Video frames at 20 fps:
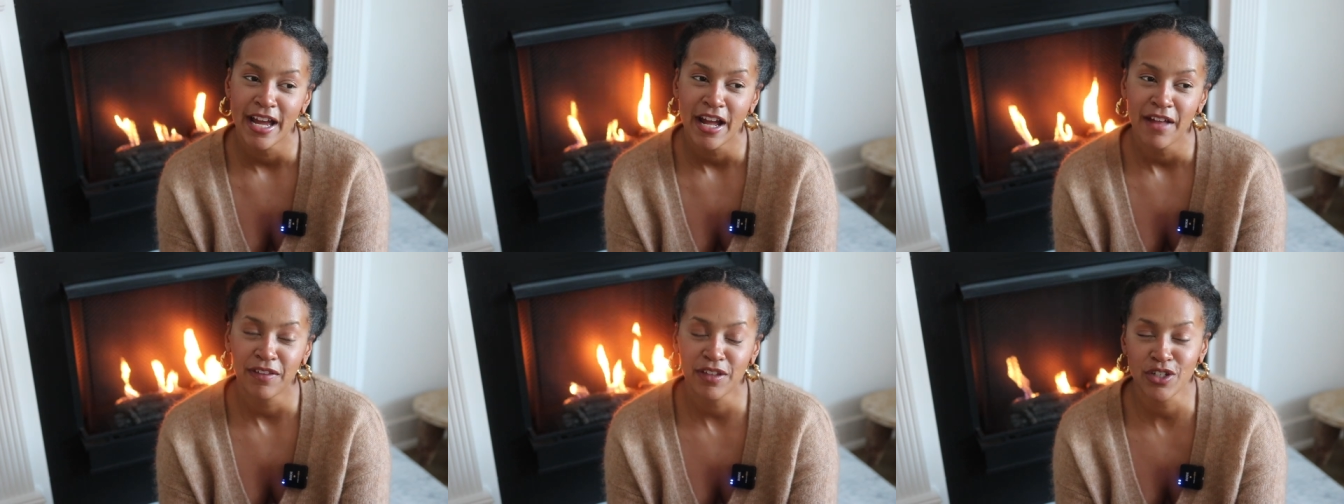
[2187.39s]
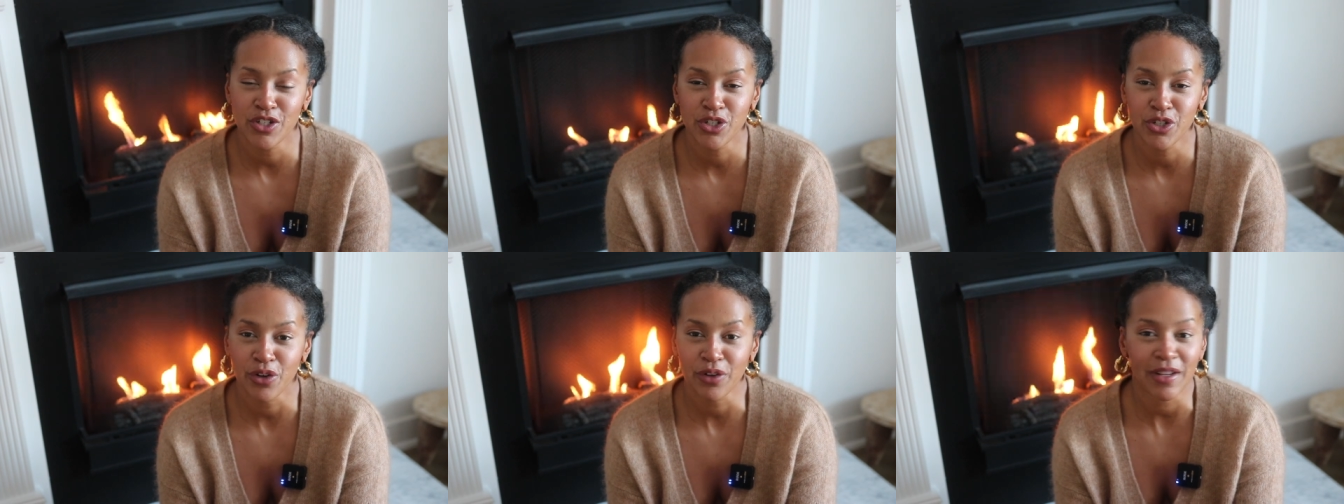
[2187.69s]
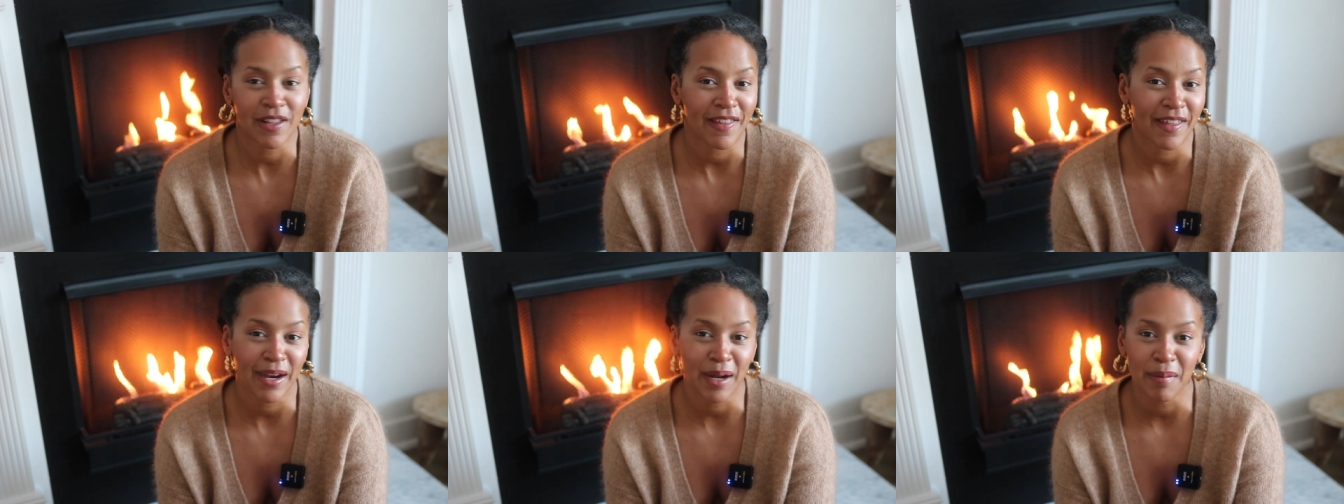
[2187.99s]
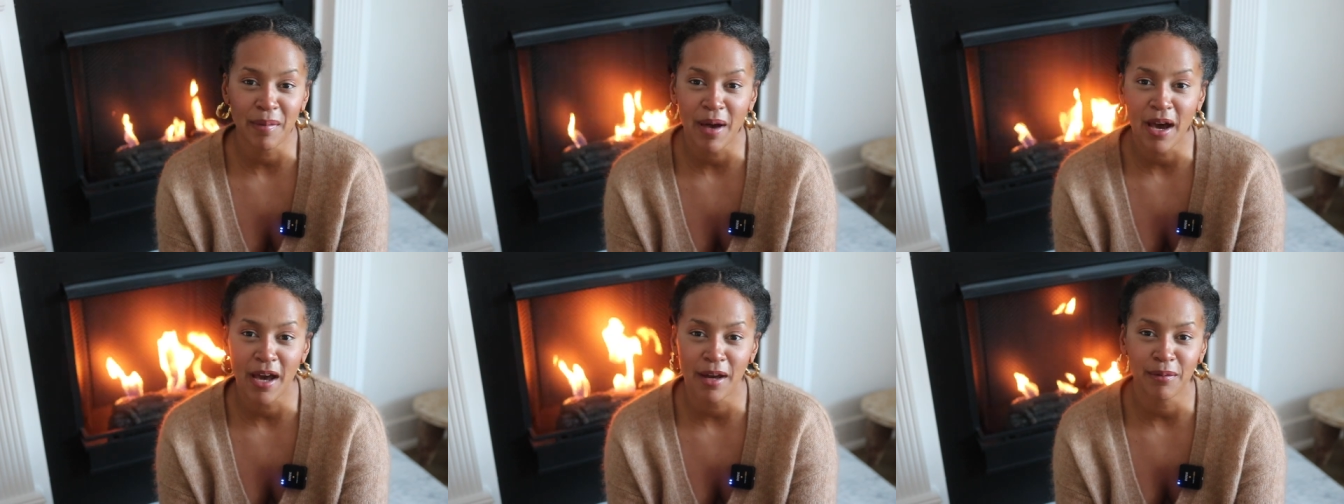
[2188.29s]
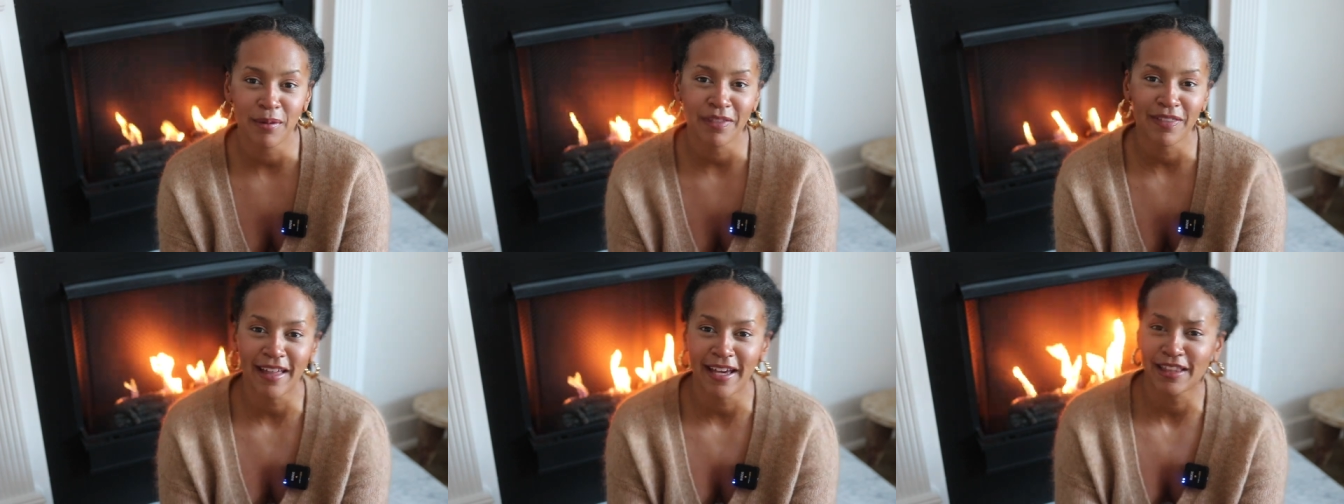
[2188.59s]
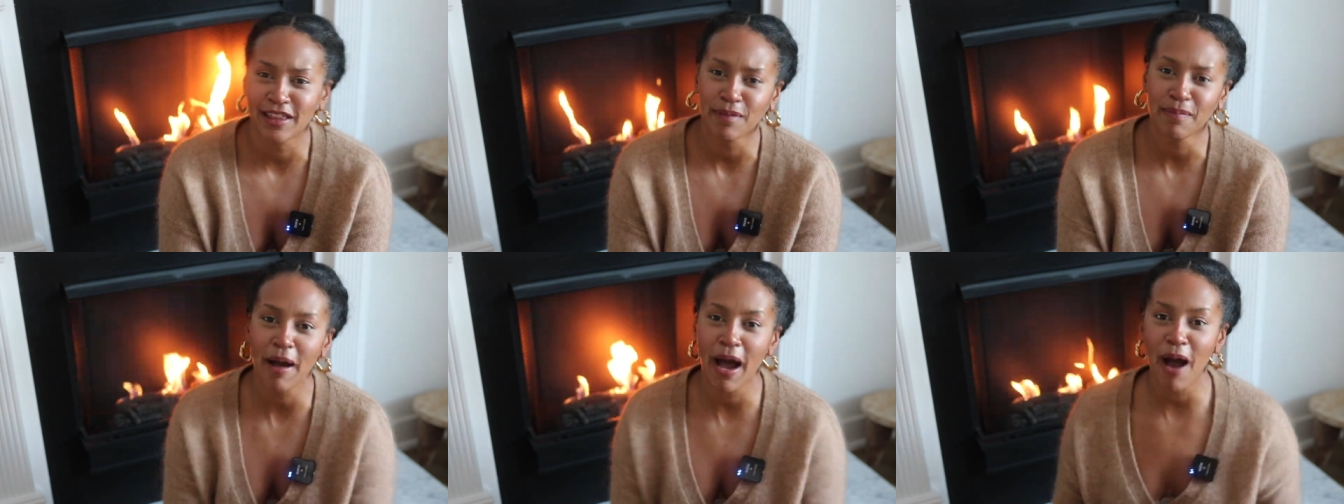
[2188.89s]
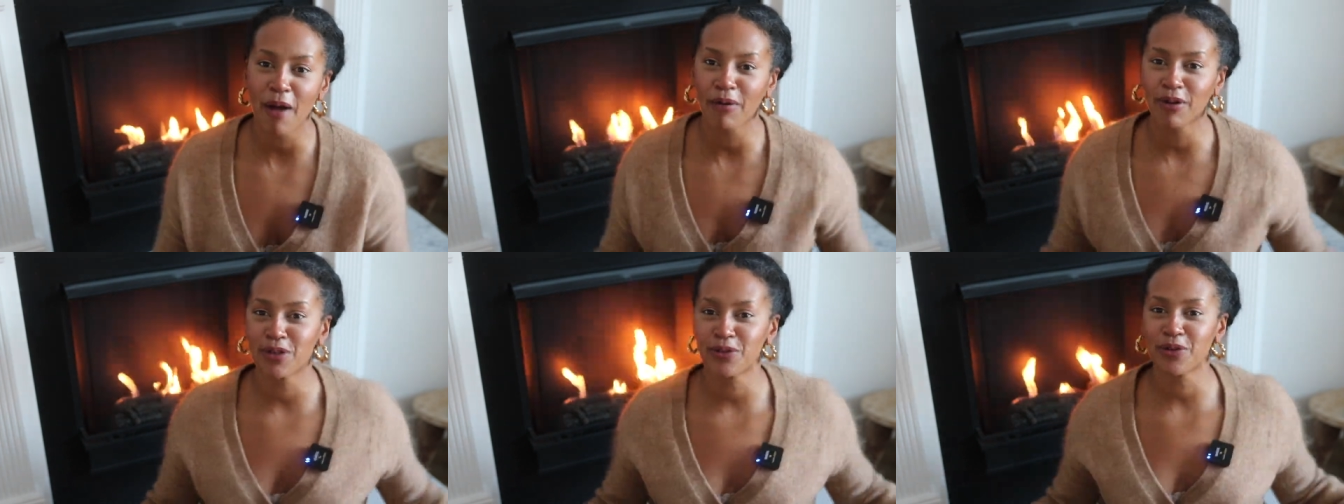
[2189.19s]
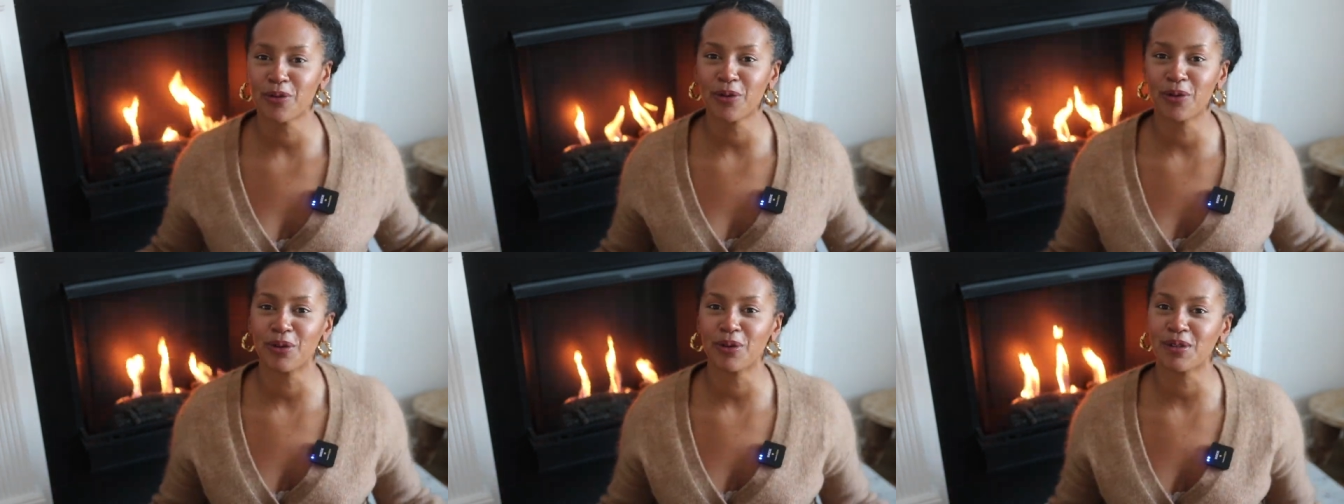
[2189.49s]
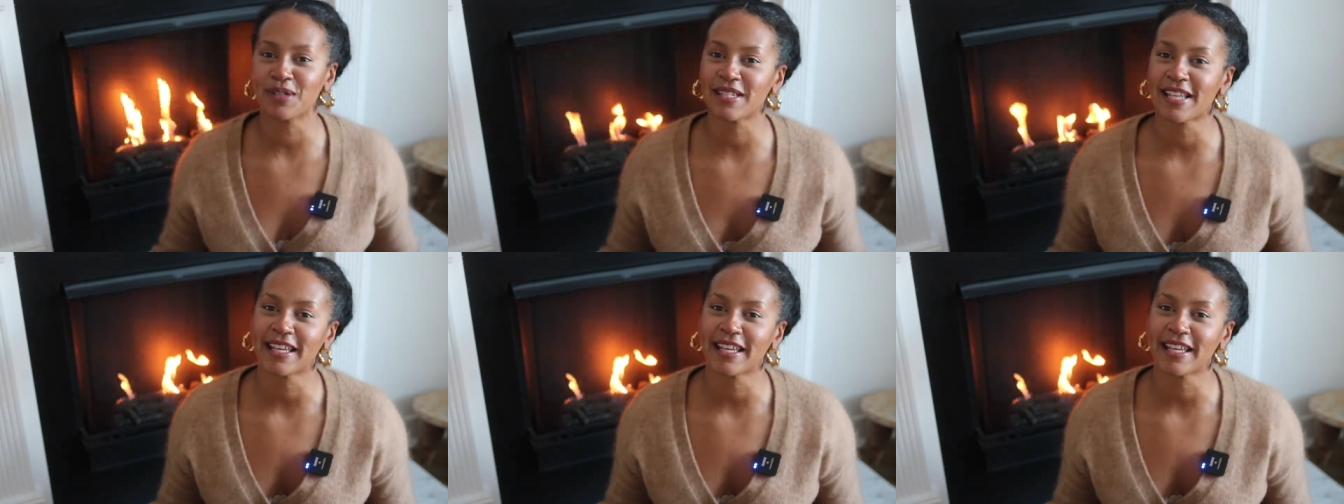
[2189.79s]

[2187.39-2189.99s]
this journey that I'm on with like the power tools